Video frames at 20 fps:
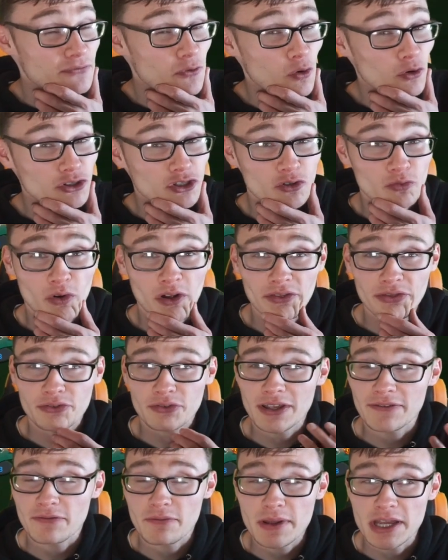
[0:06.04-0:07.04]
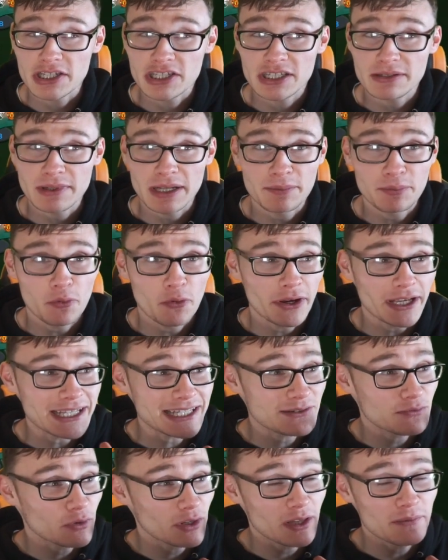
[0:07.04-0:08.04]
4-2-1-3 formation at the minute,
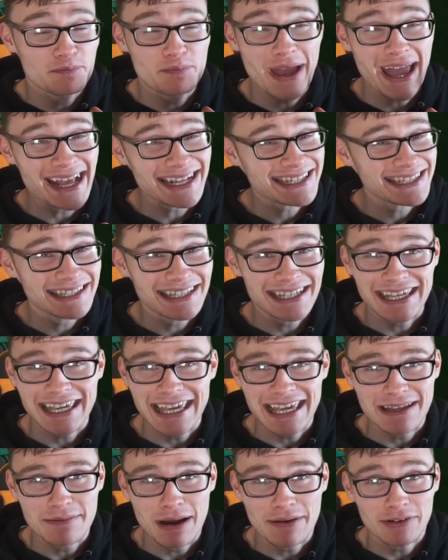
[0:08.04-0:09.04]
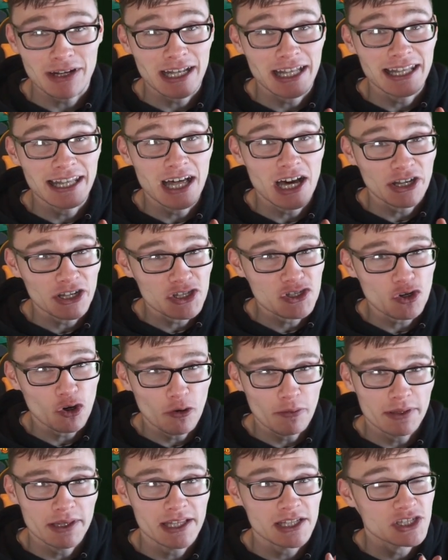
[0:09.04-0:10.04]
boys. One of the best in the game, having a lot of
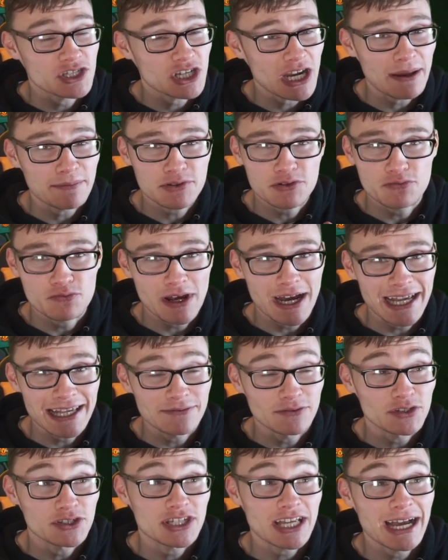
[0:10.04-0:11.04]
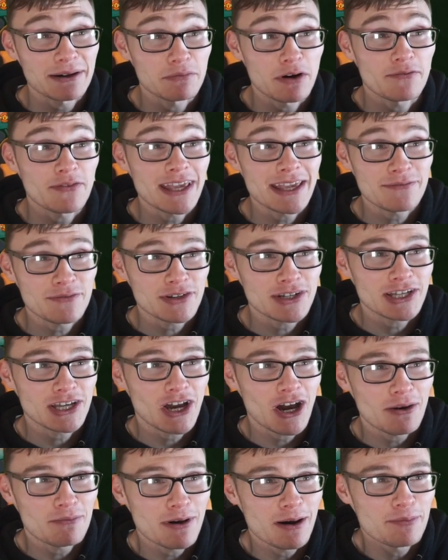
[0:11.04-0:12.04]
joy with it in champs and rivals. And we've even
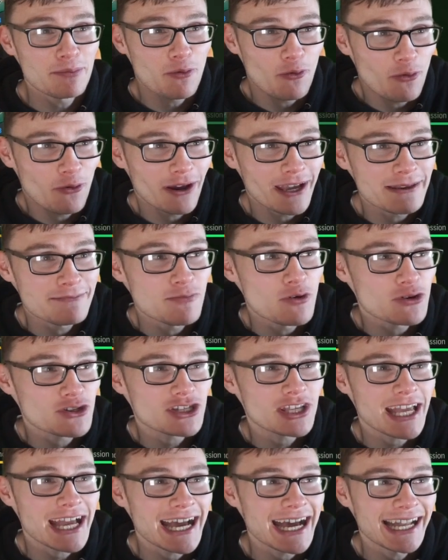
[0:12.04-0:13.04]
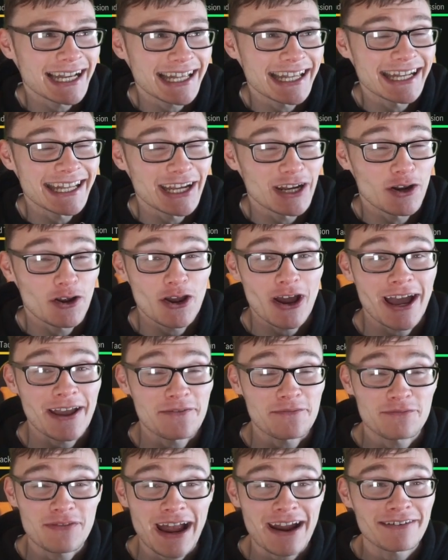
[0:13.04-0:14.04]
got my boy Musiala in here, who
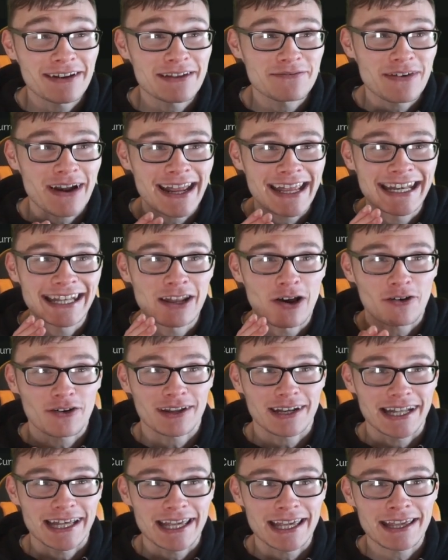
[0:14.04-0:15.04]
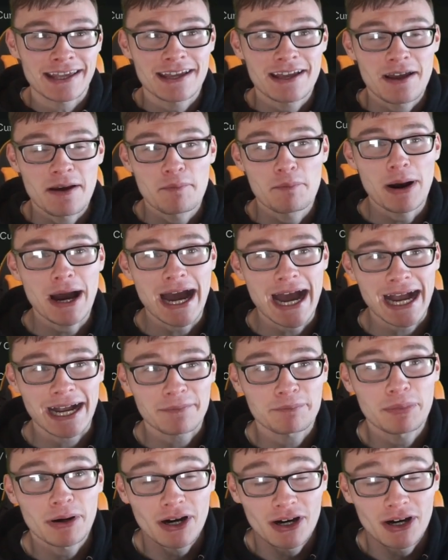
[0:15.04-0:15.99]
I very, very luckily pack